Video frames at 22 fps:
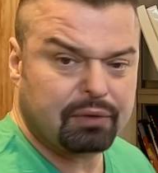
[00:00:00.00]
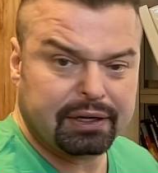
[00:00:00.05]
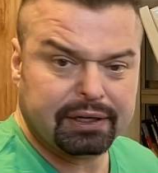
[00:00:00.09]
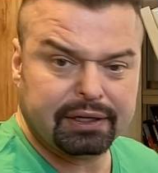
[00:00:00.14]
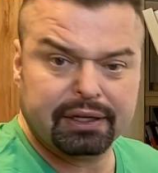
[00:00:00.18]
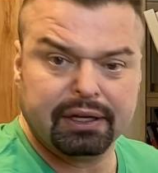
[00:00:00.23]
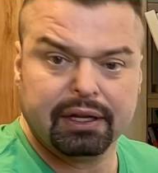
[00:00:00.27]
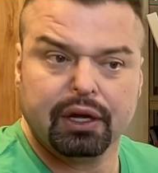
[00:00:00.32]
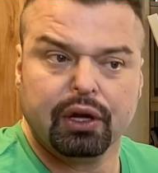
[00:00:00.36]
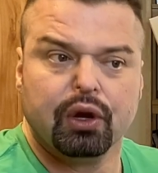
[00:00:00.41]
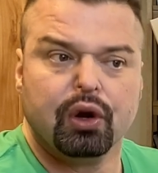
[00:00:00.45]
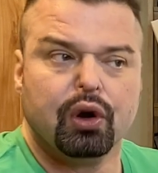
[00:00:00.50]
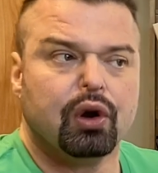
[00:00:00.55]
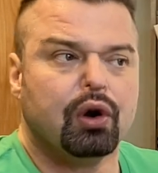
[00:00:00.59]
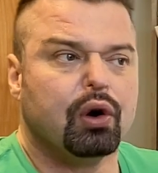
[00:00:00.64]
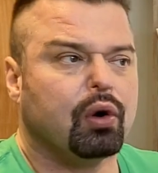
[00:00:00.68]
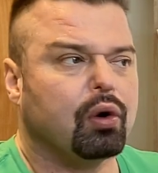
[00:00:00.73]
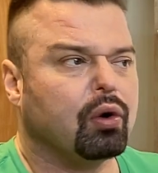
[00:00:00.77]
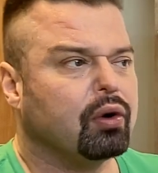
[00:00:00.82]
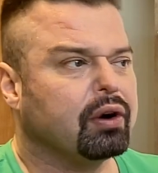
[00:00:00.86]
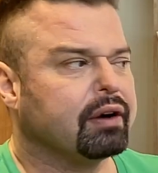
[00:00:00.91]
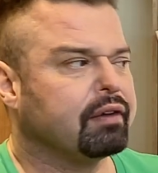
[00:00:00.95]
one
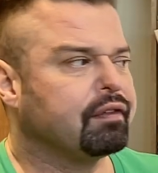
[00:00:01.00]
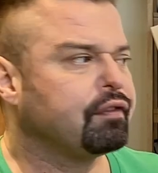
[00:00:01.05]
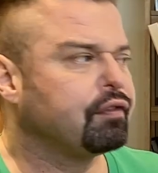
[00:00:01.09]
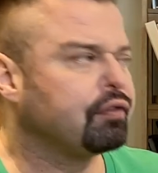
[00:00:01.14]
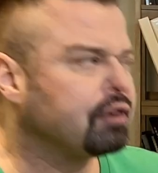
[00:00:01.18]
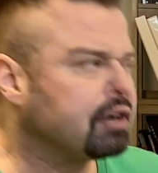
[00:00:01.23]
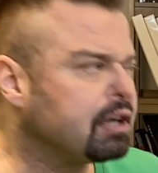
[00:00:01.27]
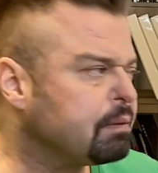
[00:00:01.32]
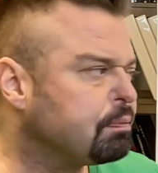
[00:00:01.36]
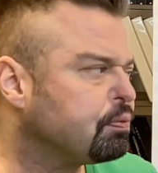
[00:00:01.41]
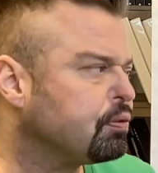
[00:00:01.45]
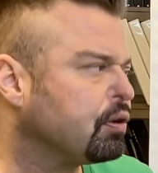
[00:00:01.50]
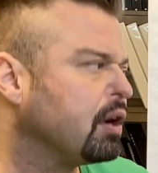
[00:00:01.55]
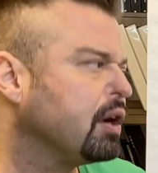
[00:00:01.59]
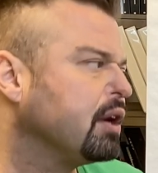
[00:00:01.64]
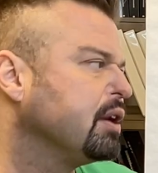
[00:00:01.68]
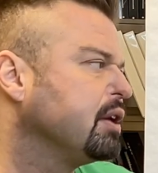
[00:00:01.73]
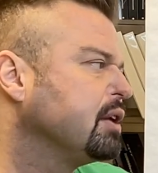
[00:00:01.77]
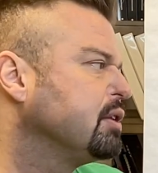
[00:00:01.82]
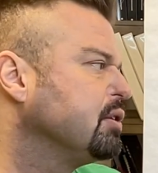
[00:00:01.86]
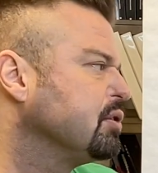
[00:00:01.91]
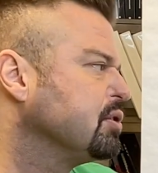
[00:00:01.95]
or a free
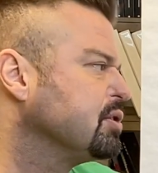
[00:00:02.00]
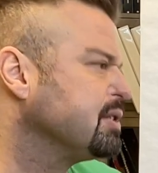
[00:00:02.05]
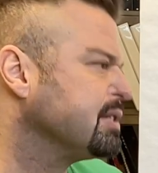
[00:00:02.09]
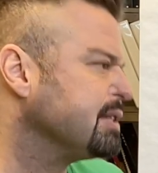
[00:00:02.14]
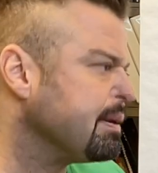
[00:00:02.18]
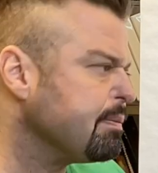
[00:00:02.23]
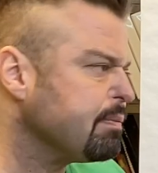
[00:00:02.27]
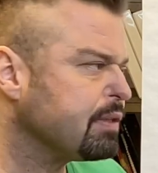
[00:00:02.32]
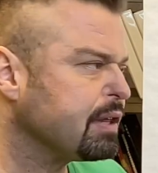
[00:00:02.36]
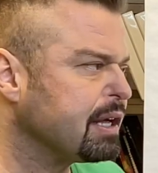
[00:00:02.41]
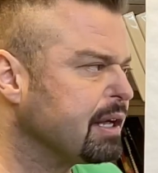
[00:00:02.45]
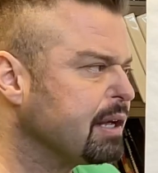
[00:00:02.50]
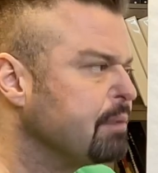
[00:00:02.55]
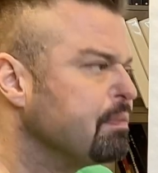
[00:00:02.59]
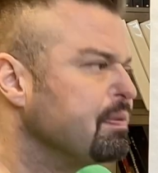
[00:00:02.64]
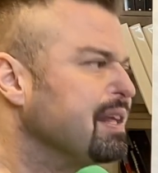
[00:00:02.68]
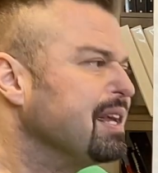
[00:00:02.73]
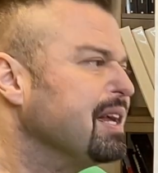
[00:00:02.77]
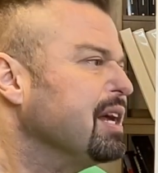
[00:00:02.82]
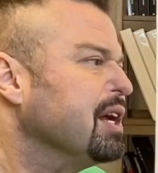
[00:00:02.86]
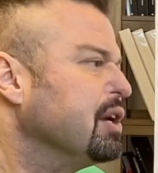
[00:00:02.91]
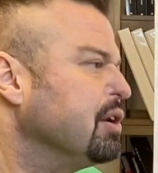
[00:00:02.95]
product or something,
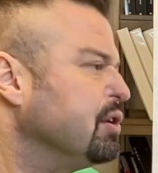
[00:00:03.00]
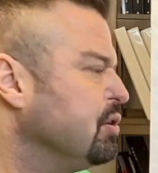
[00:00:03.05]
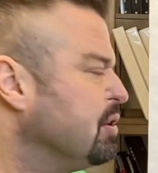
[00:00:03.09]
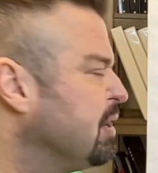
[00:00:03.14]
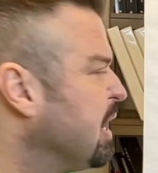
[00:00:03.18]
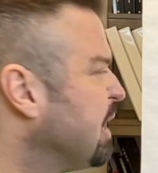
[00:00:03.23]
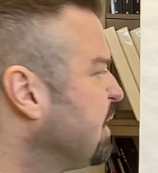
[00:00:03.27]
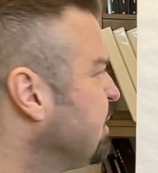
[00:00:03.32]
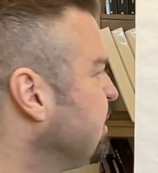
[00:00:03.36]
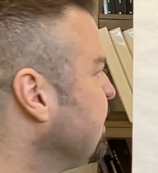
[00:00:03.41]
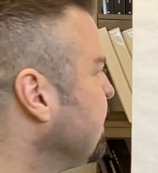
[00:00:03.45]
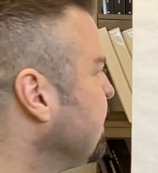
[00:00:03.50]
you get